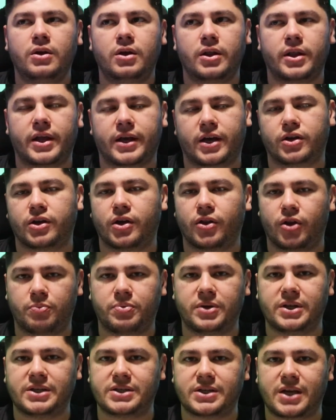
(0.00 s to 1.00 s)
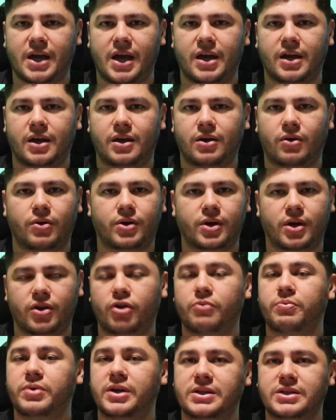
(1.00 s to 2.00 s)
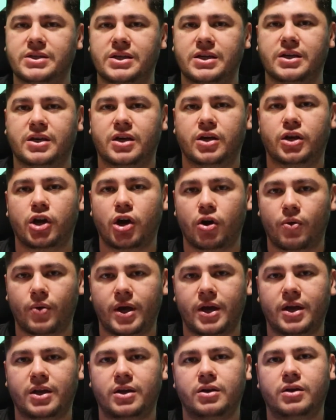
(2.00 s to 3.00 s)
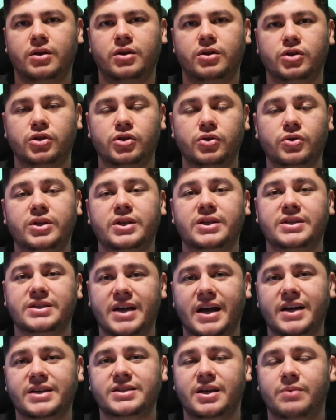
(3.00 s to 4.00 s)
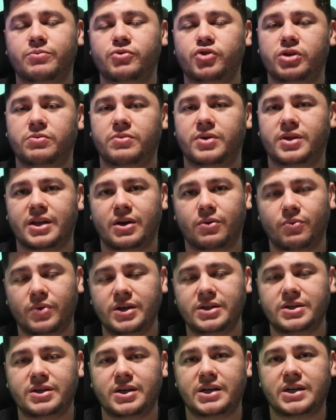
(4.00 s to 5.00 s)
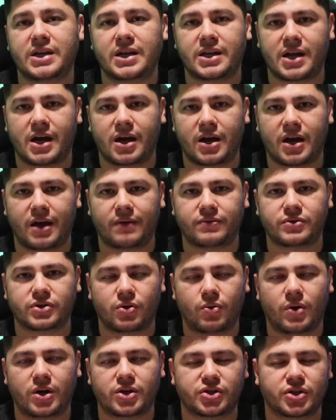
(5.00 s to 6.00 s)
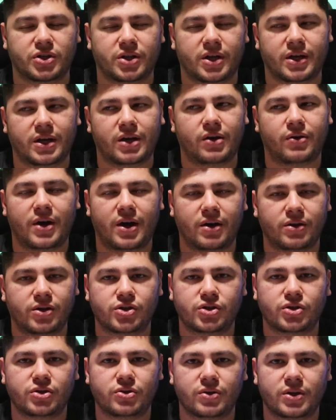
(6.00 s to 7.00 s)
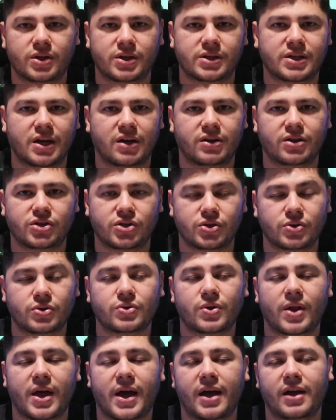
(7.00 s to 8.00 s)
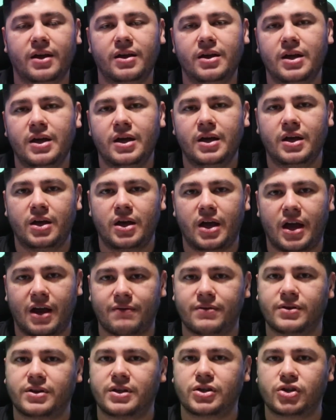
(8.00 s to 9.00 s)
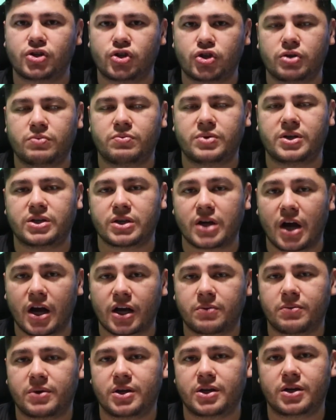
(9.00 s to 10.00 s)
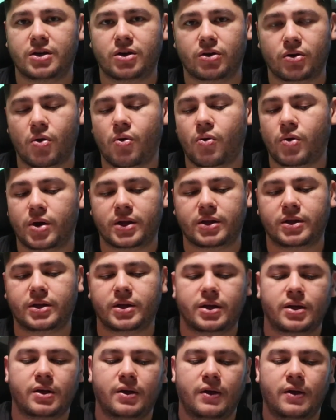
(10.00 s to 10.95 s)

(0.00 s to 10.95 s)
Like another PTA or another PT can go in, do the exact same treatment that we did and not have to question like, oh, how did you do this? How did you do that? Everything should be documented accordingly.